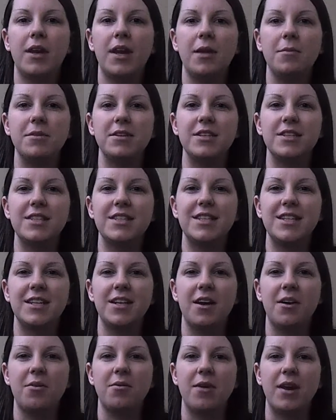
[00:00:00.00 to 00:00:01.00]
My name is
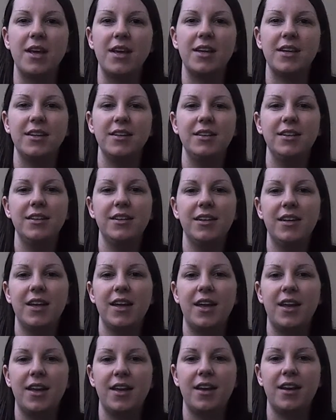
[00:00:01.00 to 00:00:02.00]
Tanell Rankin,
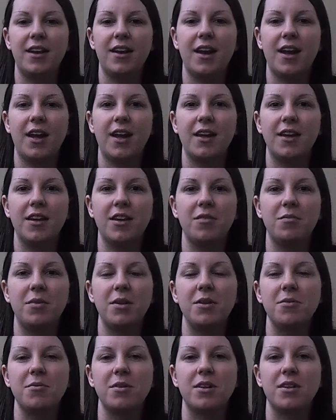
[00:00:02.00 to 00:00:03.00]
and I have
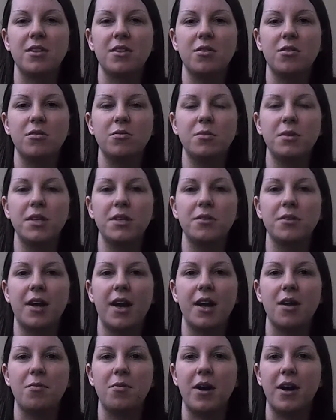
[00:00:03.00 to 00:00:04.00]
been with Global Heal
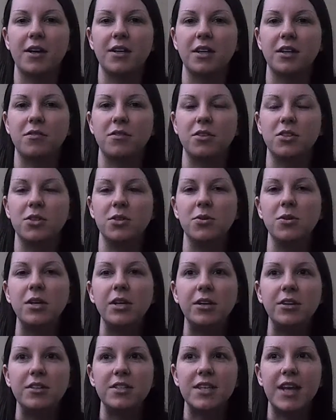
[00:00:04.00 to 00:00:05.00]
Chiropractic for 2
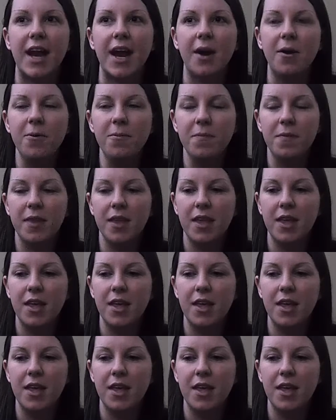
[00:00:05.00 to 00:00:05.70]
years now.